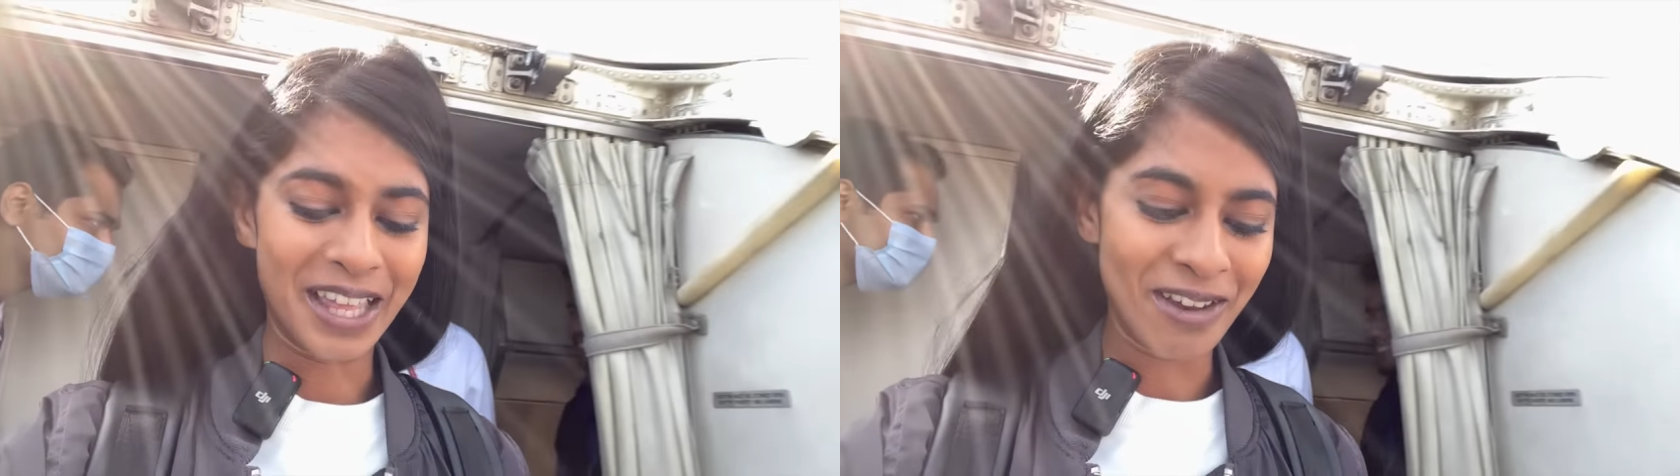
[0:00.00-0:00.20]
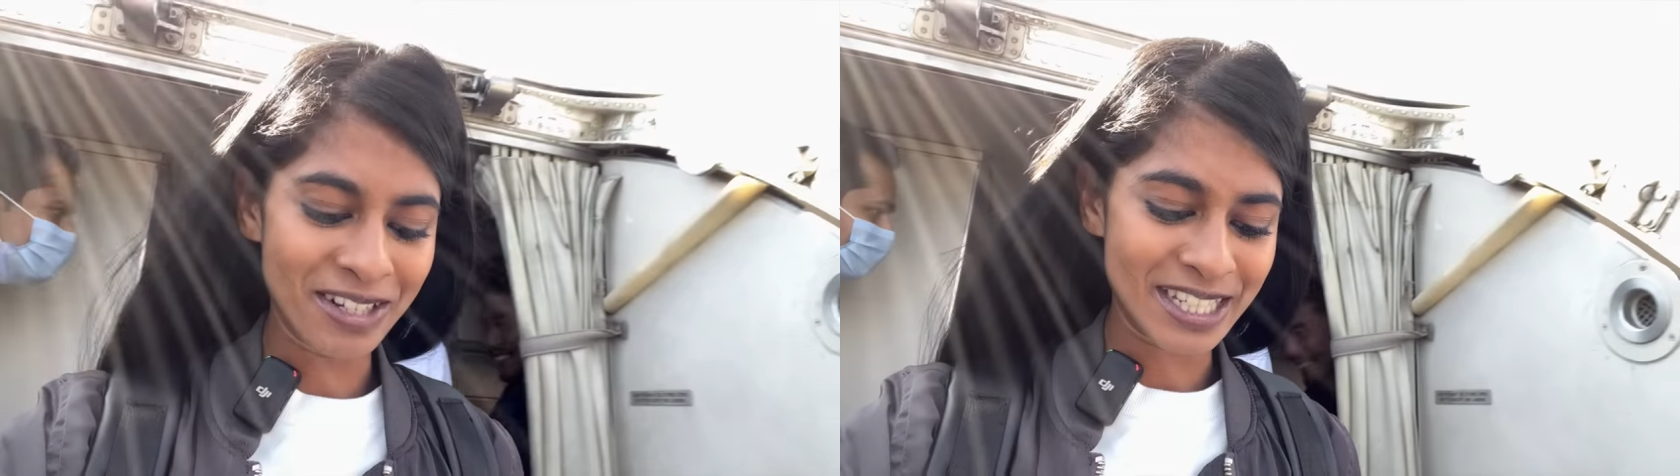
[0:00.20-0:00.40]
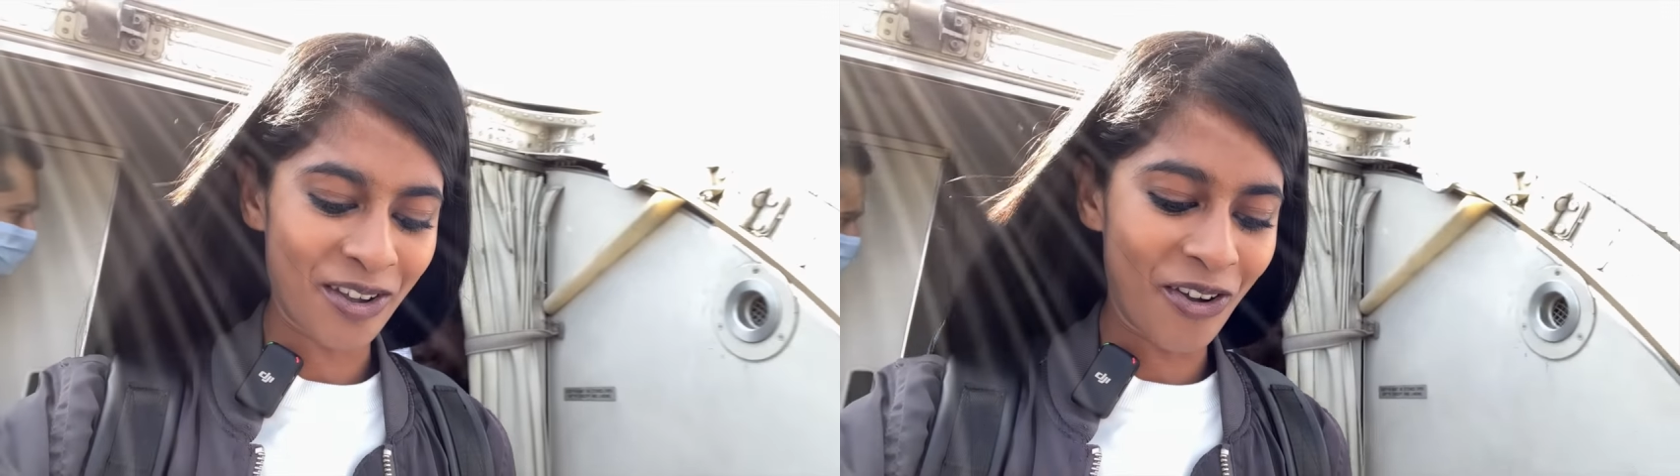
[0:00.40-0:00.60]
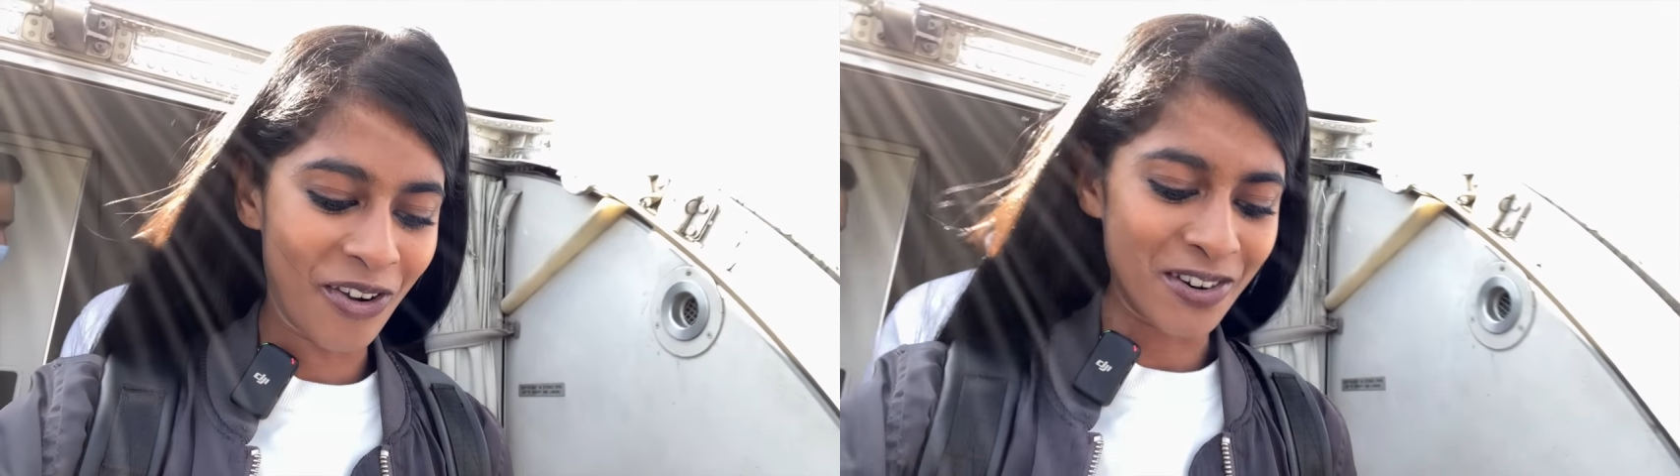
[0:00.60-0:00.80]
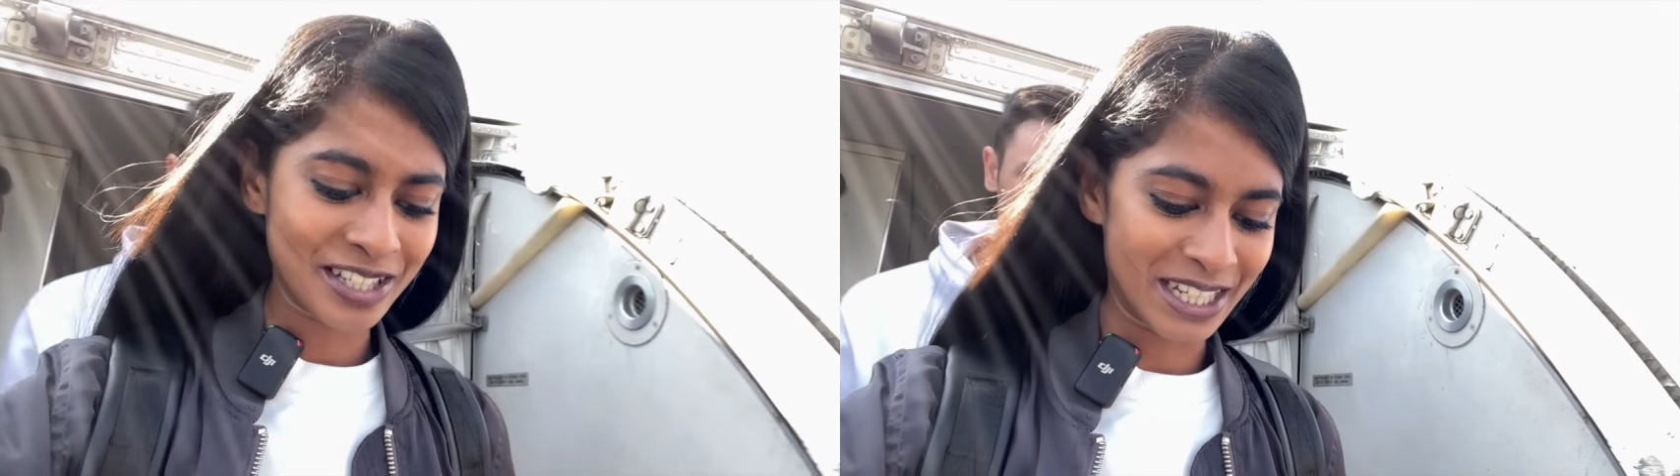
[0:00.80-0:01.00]
that was
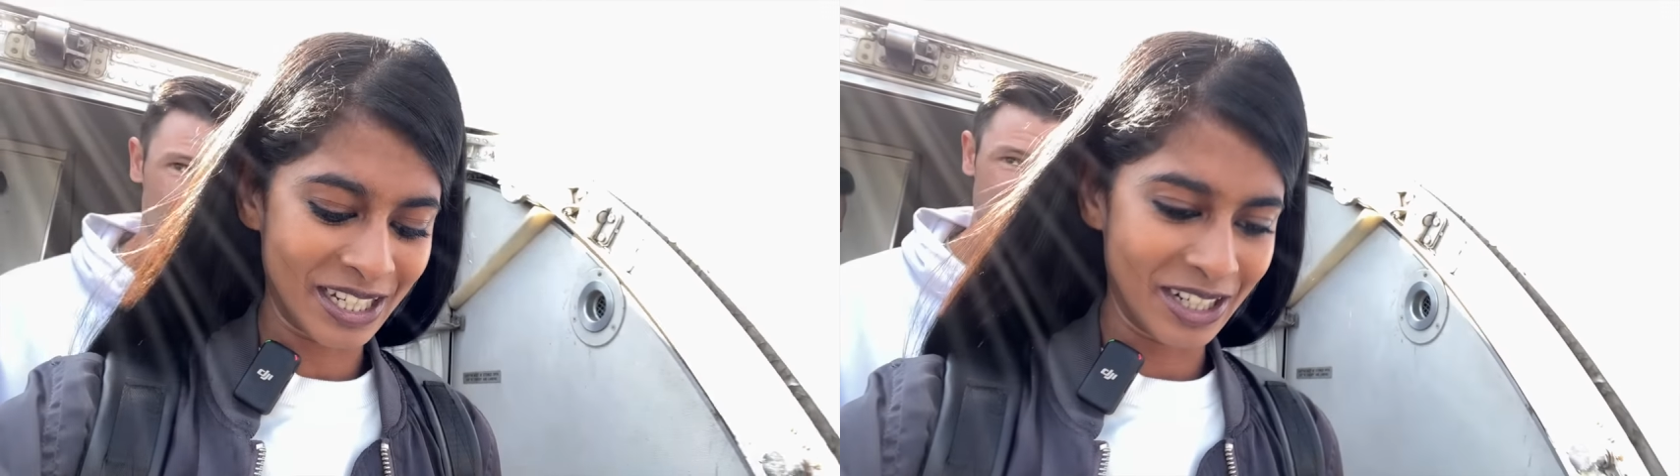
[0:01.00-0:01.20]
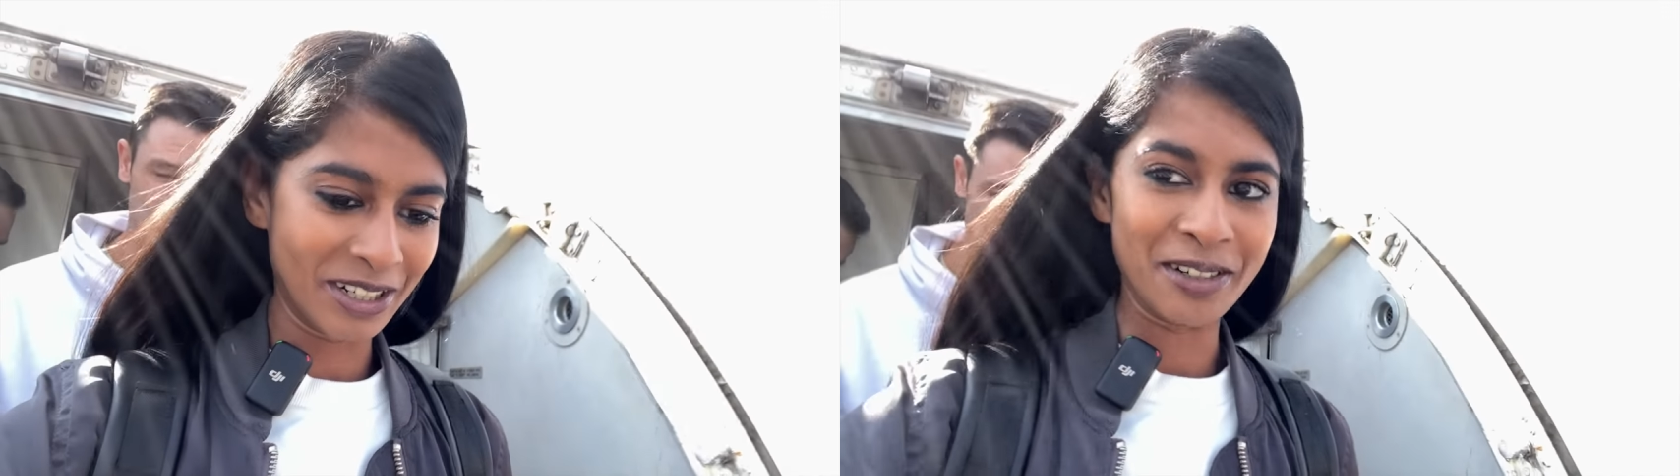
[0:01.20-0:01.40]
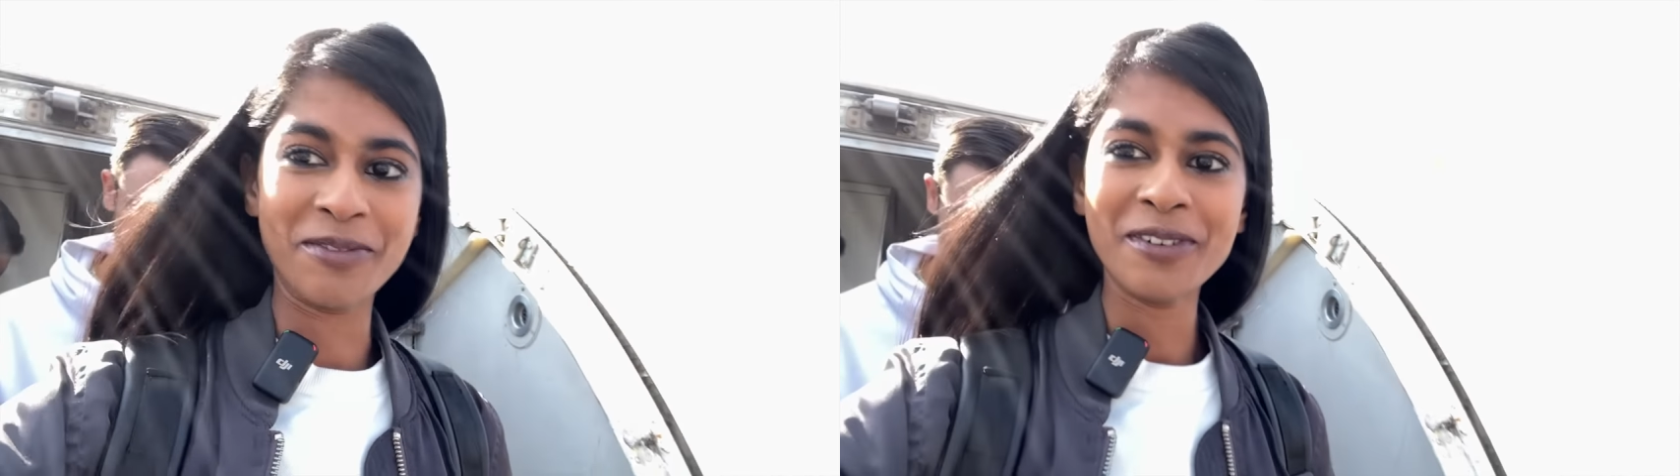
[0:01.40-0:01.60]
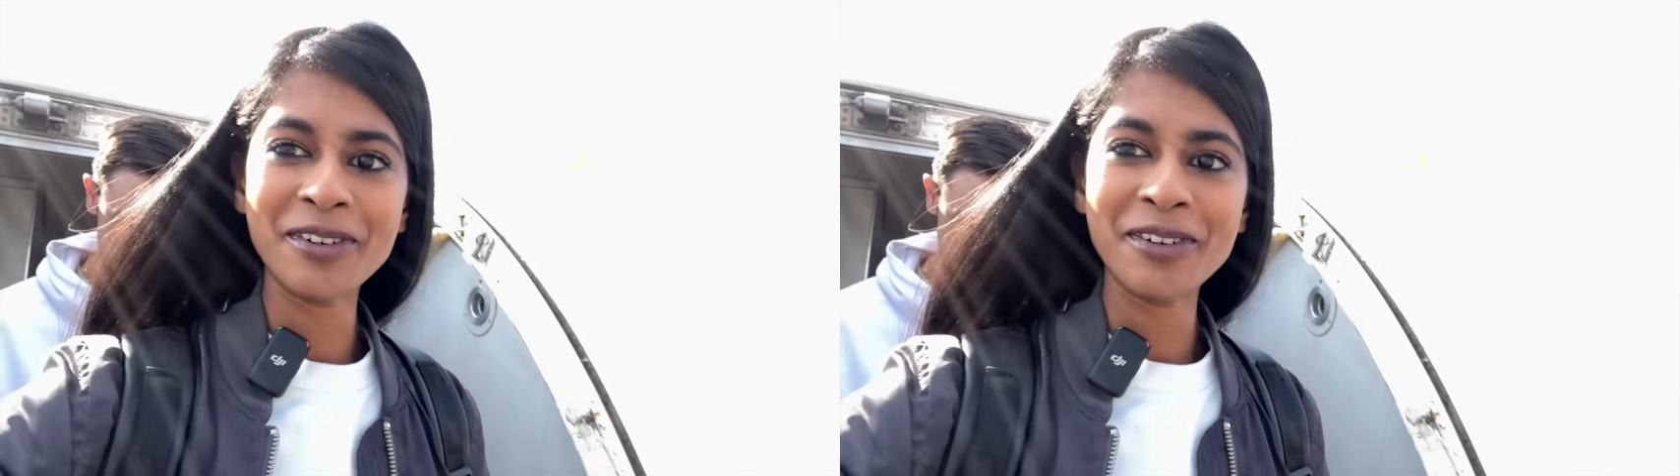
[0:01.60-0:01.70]
awesome.